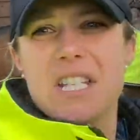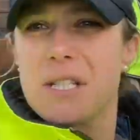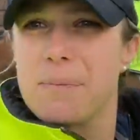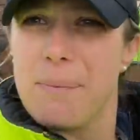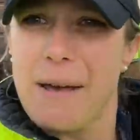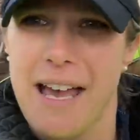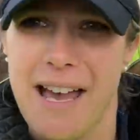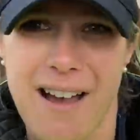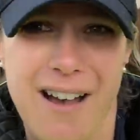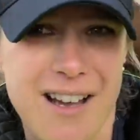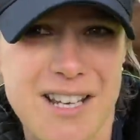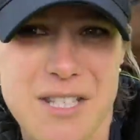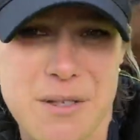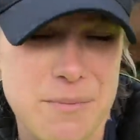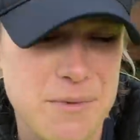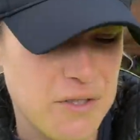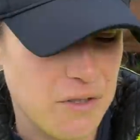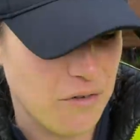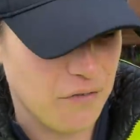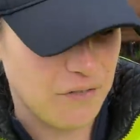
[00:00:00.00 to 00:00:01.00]
spare
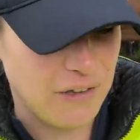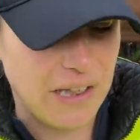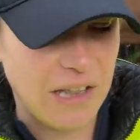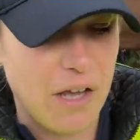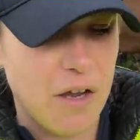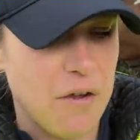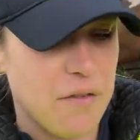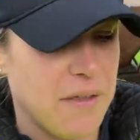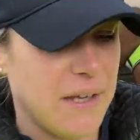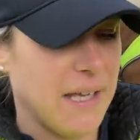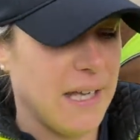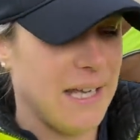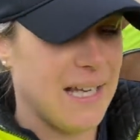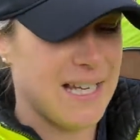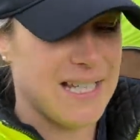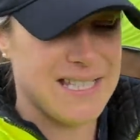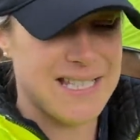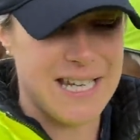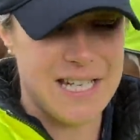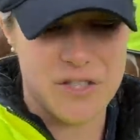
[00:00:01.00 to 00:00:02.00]
items of clothing,
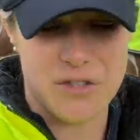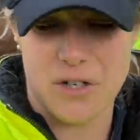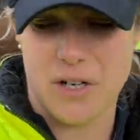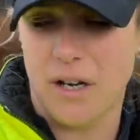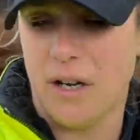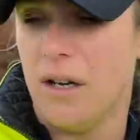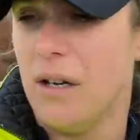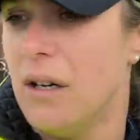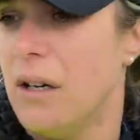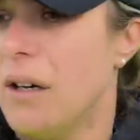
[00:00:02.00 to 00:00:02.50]
etc.